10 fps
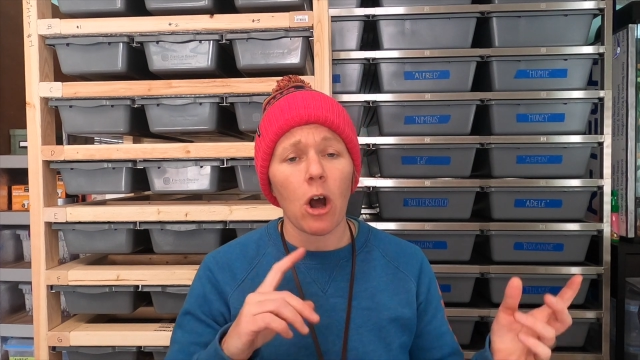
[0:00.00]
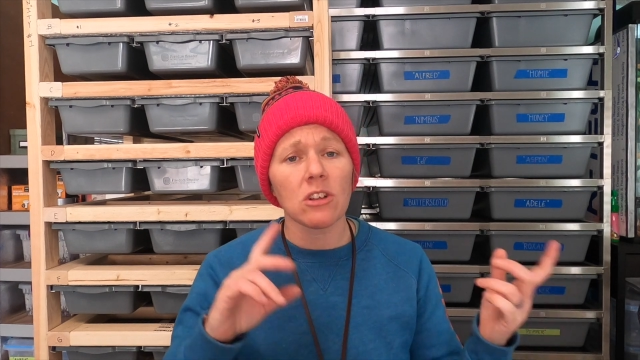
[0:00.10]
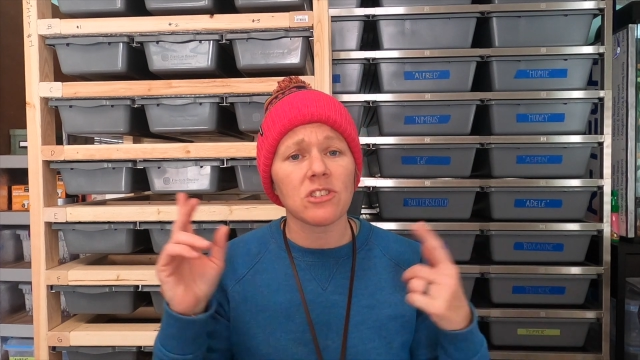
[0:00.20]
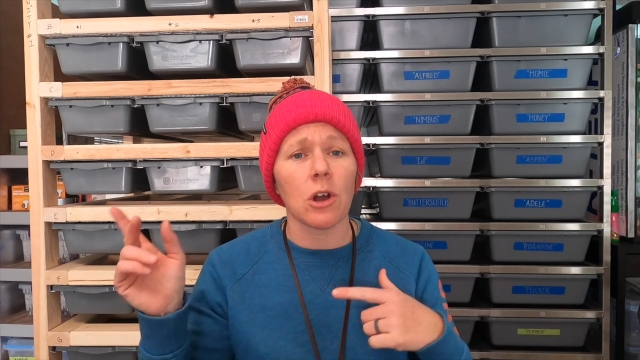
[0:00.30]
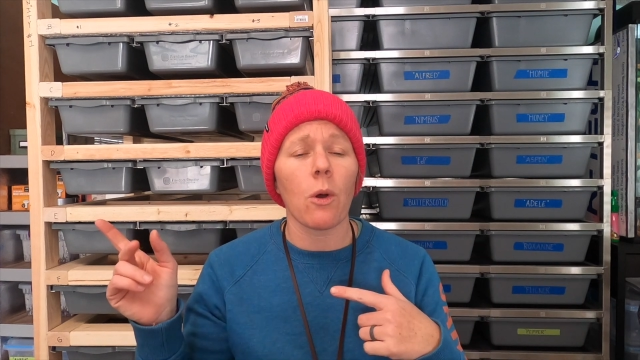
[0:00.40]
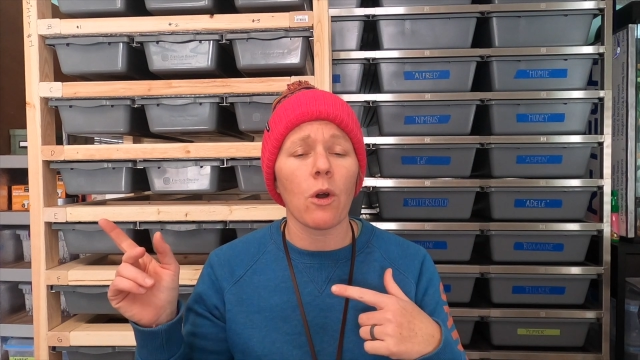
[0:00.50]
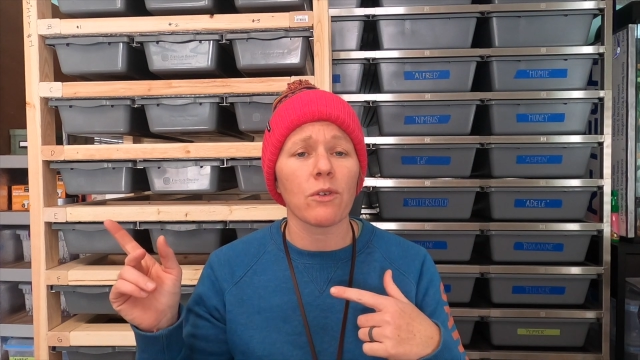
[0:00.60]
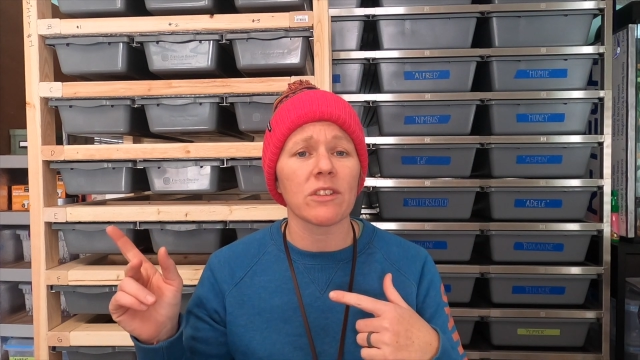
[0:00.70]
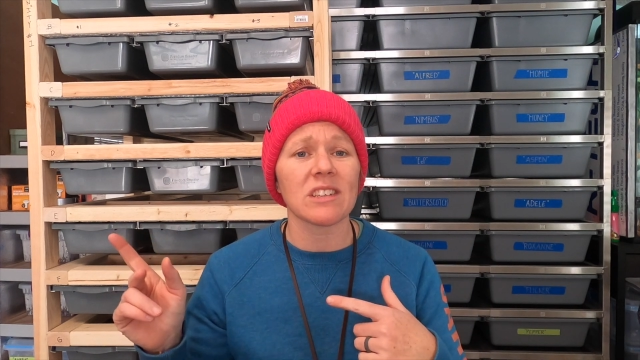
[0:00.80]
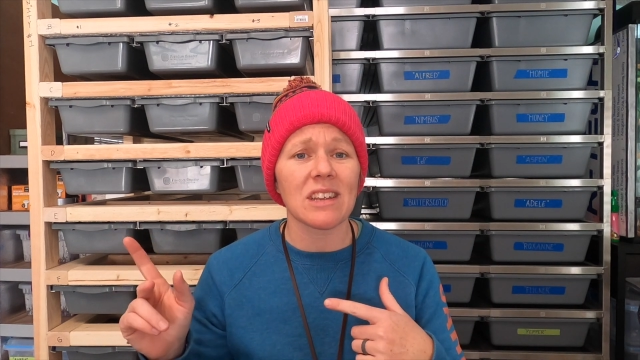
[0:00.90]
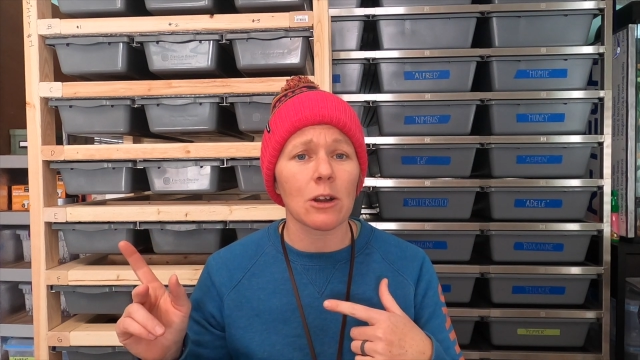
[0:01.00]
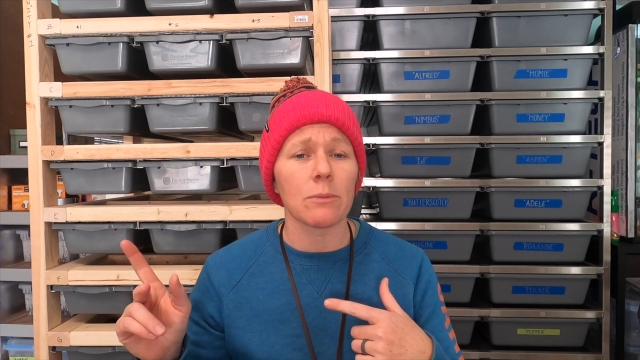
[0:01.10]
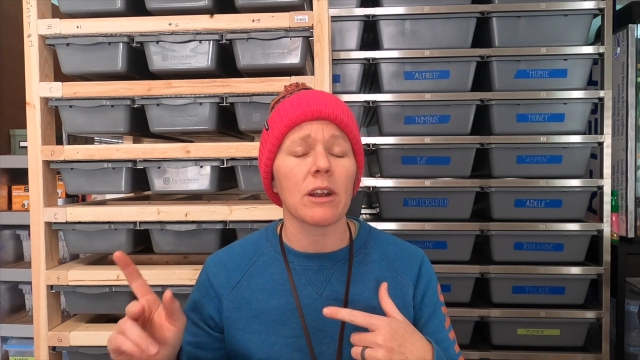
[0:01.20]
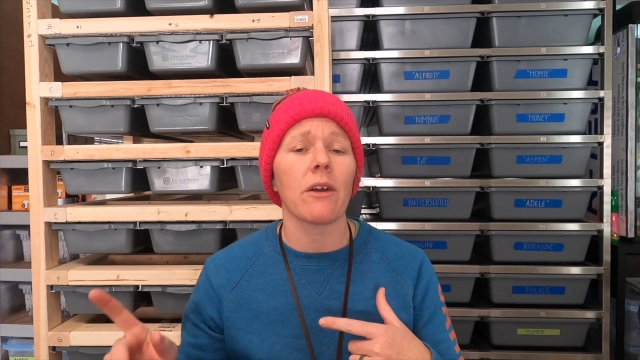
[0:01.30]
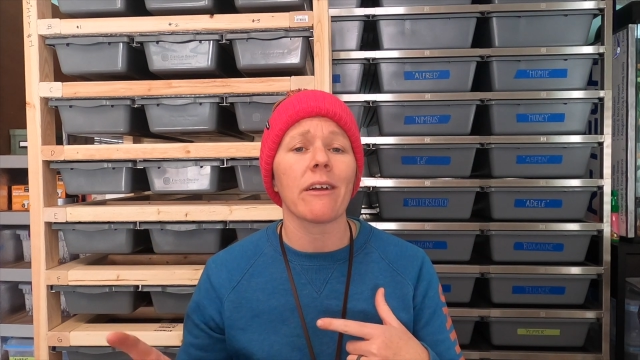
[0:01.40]
also over in the
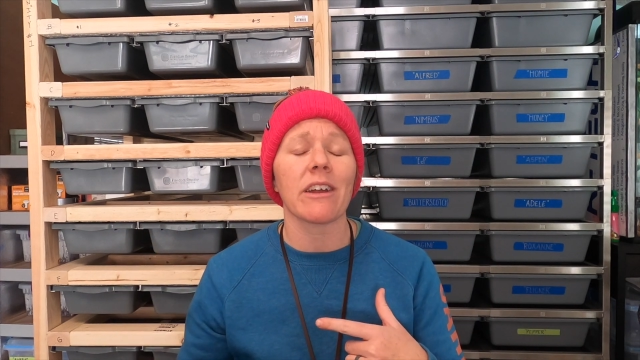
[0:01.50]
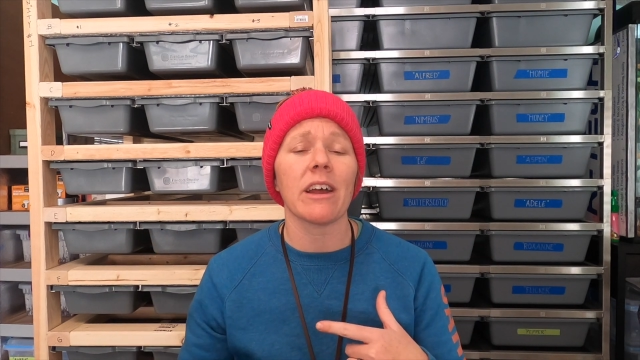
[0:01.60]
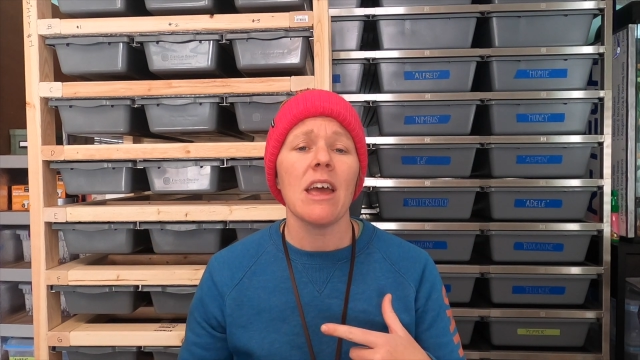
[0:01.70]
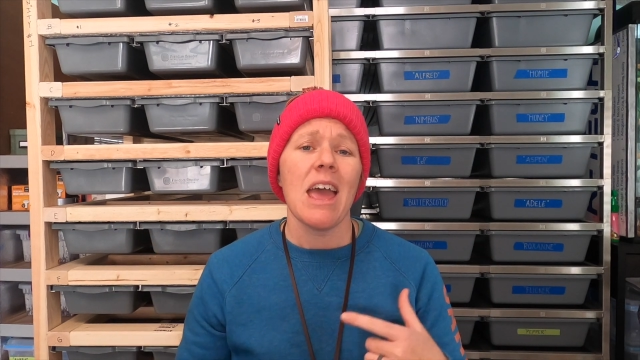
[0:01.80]
Sacramento area,